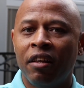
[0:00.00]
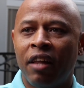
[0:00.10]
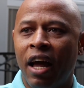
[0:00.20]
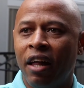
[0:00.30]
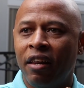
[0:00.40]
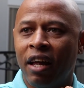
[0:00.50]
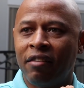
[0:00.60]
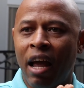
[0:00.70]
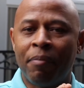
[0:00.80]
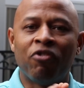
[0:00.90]
that
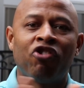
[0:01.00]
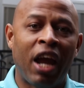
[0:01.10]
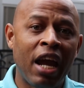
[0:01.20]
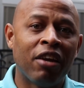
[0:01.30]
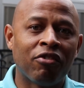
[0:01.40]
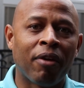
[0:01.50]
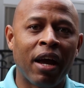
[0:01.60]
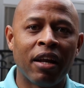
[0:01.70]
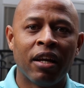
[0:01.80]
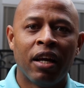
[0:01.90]
that type of change,
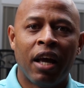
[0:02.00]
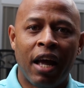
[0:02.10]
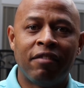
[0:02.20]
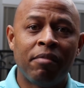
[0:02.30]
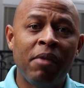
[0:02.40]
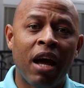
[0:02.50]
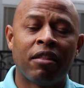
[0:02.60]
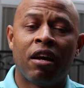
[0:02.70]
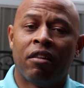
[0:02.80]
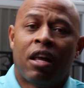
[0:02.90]
right? And to me I
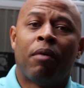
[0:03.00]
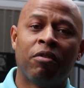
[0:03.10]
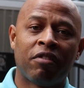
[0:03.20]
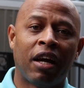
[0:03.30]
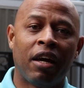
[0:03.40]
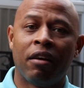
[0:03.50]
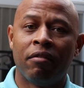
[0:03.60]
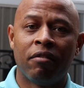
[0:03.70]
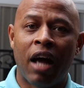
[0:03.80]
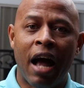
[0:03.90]
thought that was like
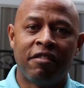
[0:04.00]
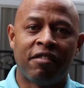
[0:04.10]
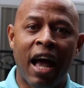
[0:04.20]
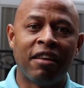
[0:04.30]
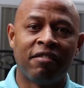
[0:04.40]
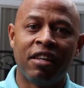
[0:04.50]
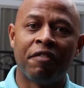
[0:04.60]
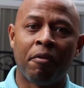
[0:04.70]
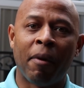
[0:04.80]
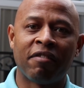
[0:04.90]
I just had to see
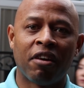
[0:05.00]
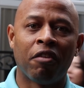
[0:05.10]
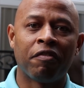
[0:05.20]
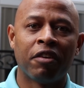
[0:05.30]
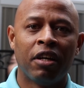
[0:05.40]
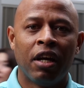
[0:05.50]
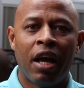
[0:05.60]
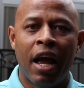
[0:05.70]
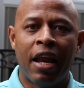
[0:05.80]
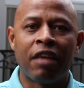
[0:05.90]
it for myself.
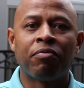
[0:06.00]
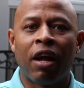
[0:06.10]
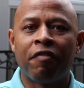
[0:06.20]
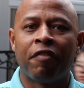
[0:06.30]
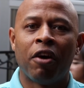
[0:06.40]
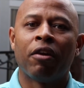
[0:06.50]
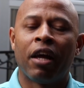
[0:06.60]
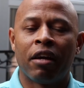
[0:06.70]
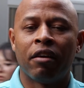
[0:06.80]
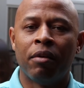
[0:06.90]
And that's what I felt
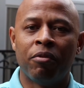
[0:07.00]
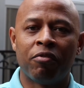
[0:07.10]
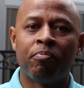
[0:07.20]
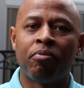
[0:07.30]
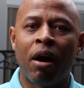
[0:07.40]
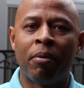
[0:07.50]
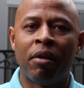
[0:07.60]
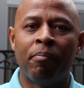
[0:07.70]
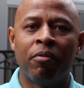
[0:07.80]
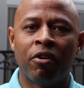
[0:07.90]
like. It was probably
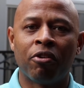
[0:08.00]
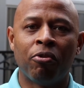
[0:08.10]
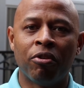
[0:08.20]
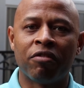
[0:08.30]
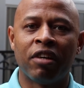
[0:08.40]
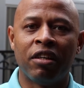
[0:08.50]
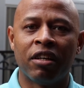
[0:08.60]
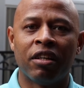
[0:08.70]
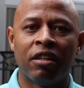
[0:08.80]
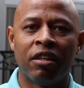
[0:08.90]
the, the coolest thing
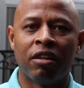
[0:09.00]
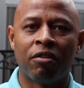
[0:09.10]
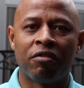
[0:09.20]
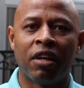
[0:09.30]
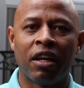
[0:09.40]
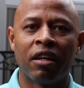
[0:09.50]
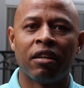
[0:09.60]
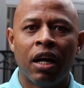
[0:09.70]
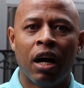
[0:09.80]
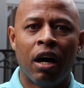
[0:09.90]
to, to go see.
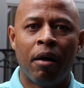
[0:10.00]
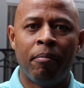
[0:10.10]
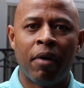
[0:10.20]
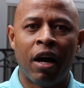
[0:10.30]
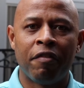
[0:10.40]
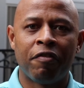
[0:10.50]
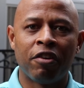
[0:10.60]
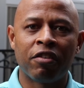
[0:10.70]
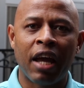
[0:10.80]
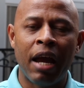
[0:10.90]
Um, I
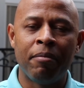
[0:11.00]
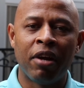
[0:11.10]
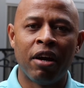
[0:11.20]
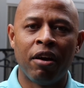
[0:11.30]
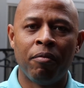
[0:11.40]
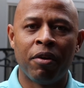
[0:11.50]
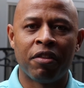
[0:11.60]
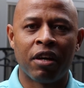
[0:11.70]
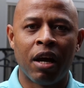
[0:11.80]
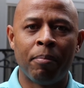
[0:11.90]
first came there
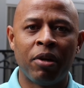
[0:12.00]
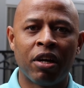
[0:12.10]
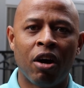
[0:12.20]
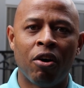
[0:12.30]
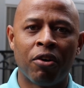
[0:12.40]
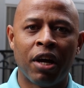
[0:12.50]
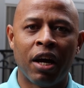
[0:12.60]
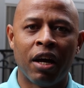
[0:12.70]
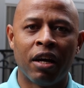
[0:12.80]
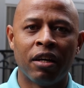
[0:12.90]
with a company called
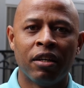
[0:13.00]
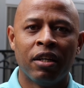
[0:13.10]
uh,